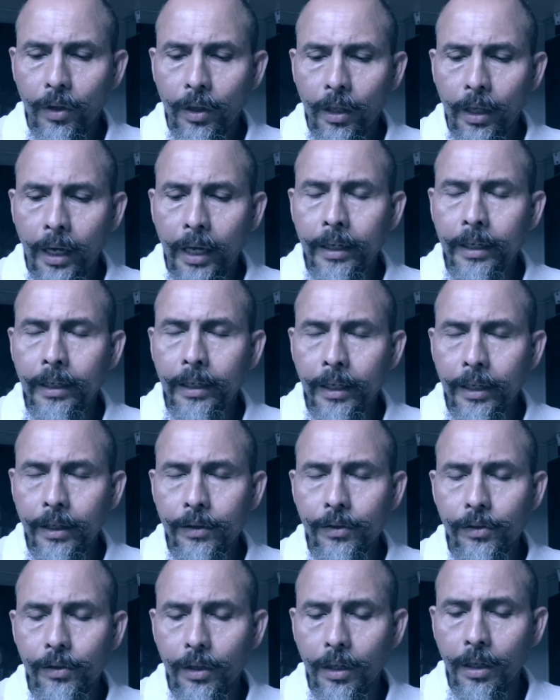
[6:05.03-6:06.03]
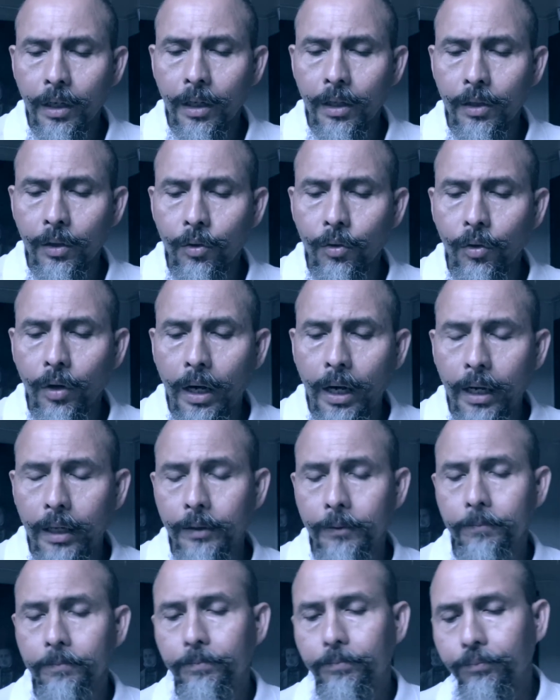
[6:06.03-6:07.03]
And it is, the
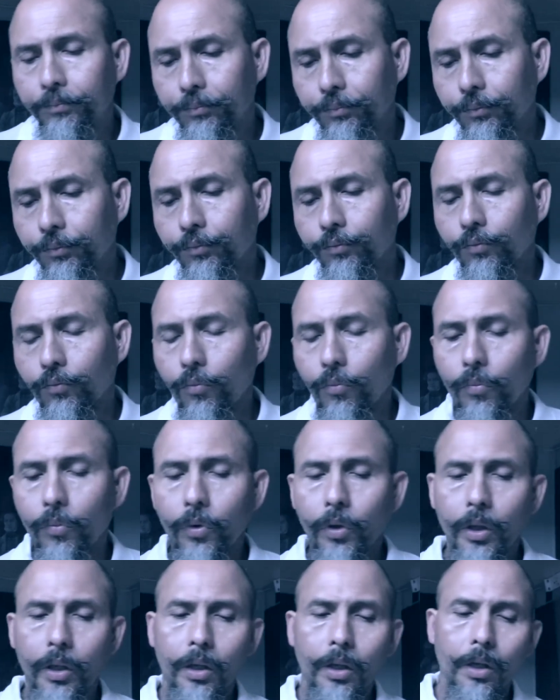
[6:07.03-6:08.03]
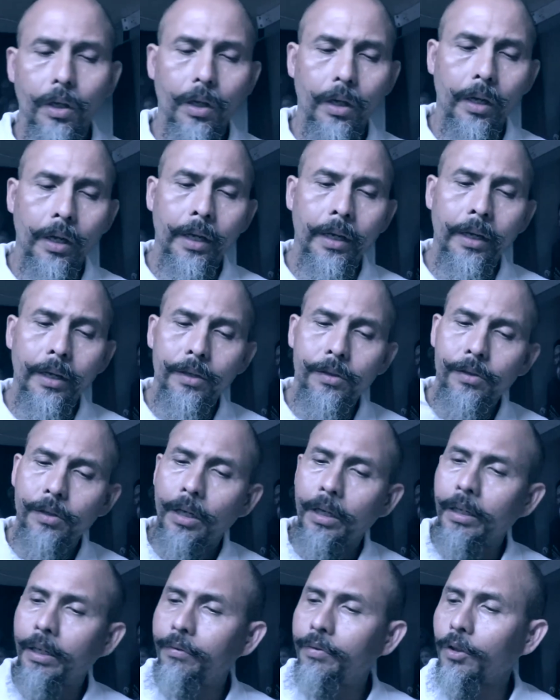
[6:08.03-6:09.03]
Quran, it is a
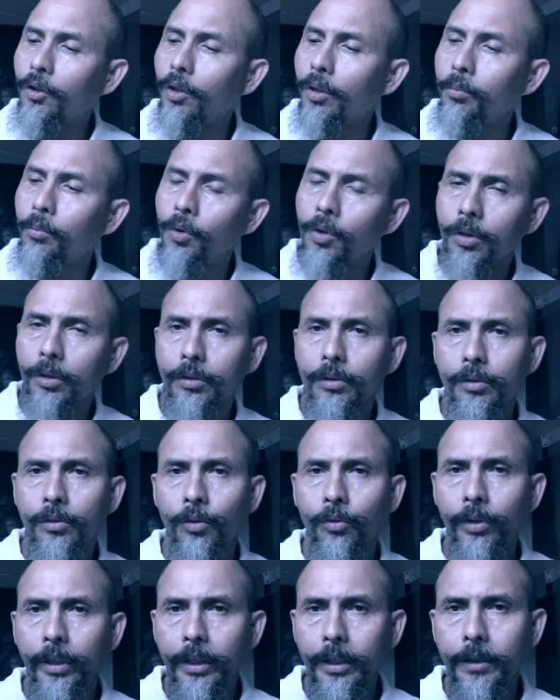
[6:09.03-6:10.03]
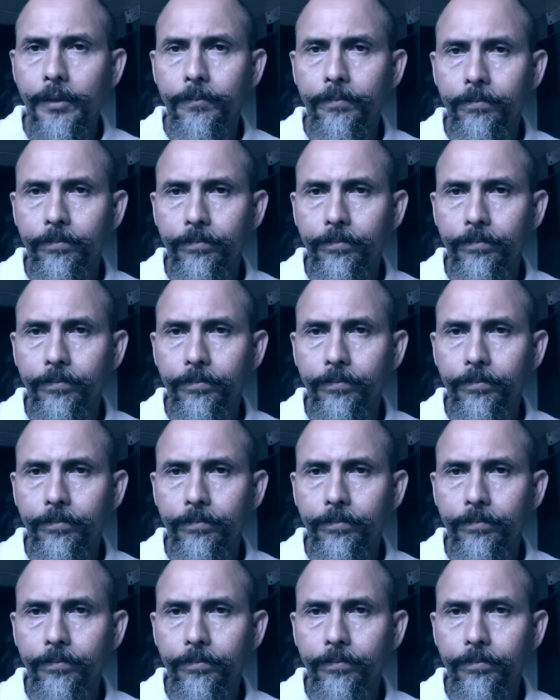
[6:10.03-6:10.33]
difficult book to read.